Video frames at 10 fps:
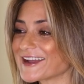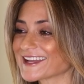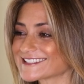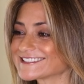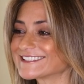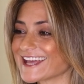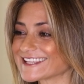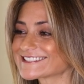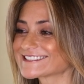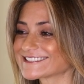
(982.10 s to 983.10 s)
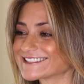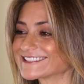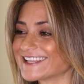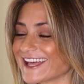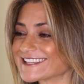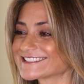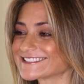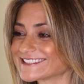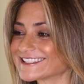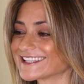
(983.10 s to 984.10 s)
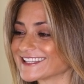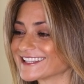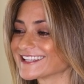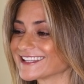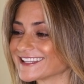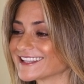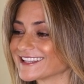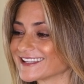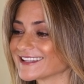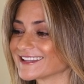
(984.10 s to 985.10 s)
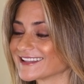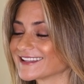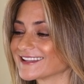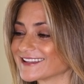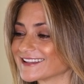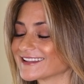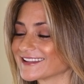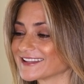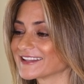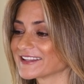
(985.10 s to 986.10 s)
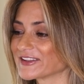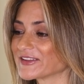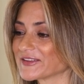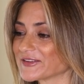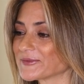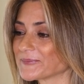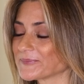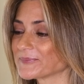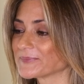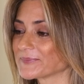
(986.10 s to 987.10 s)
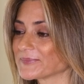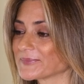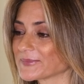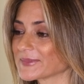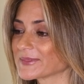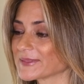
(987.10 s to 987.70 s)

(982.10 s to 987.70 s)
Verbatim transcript: correct yes right Yes. So that's a really important thing, you know. So if you're, for example, you're